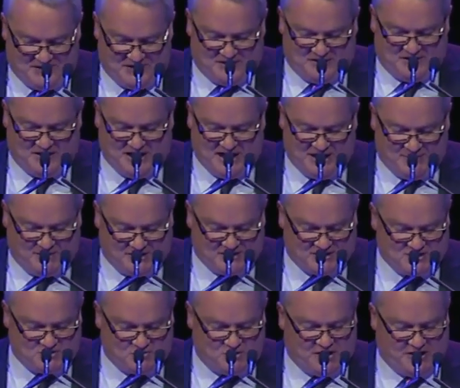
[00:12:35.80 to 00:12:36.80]
thought that when the
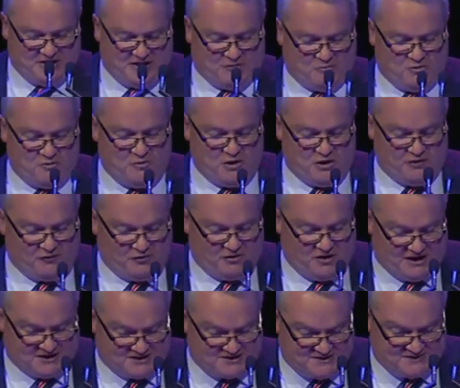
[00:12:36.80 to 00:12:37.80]
Dogs do rise
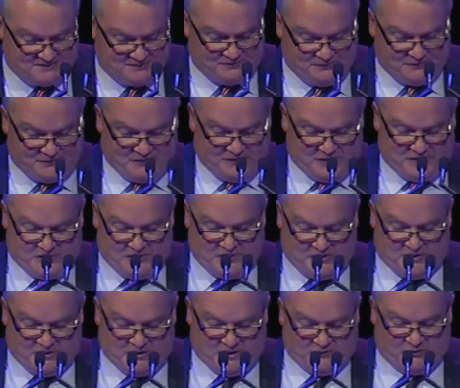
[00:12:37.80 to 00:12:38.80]
up in the west and
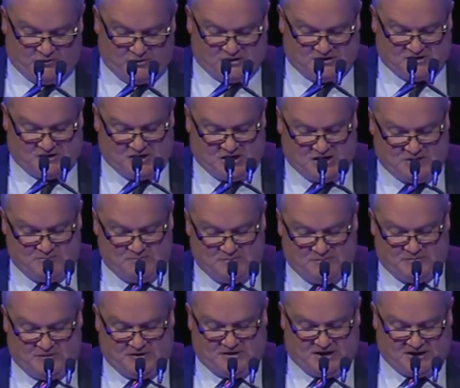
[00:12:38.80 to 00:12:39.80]
make that last Saturday in
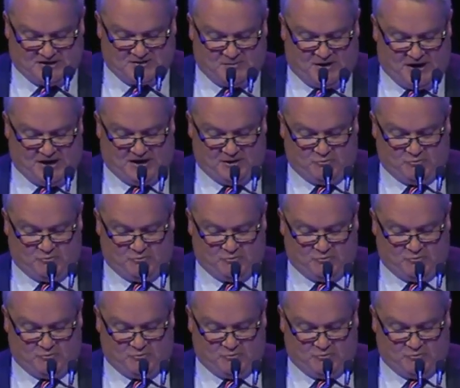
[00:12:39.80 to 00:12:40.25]
September,